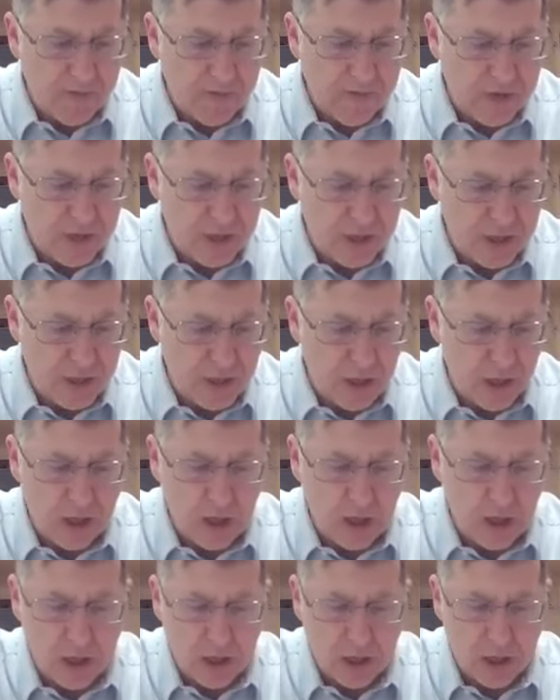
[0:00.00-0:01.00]
but
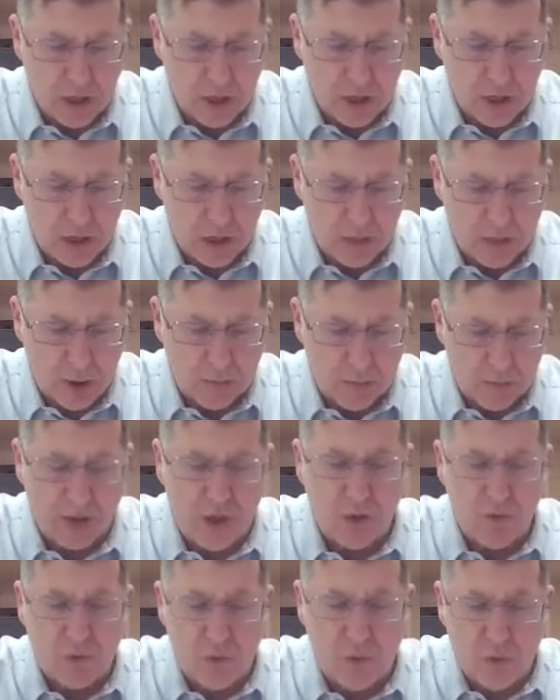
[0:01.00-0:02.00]

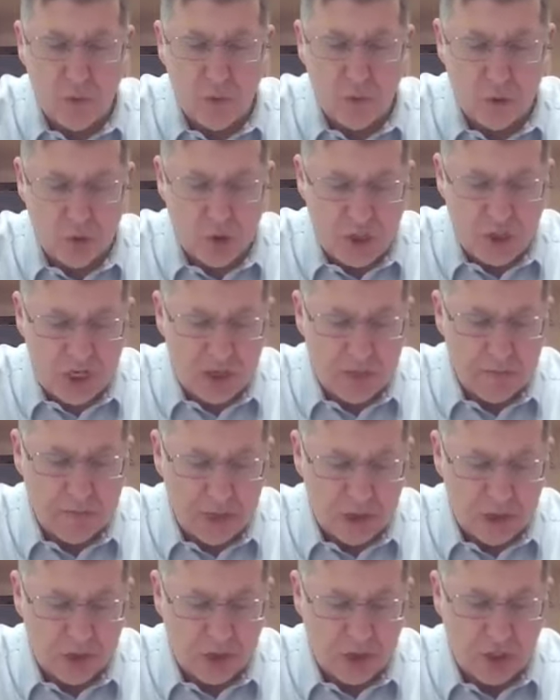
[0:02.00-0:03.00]
if you did
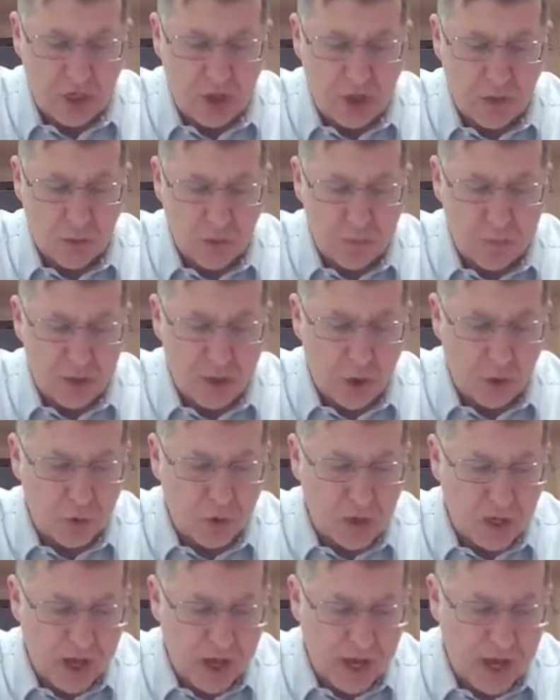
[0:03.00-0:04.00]
mix it, it would be
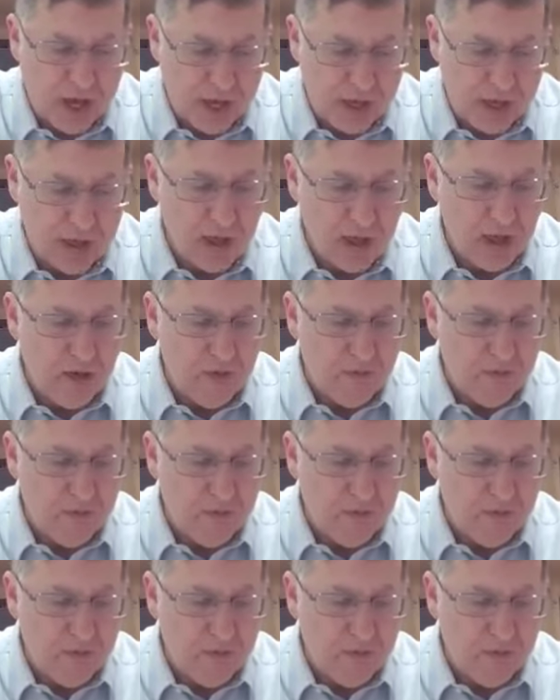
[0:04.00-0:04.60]
okay.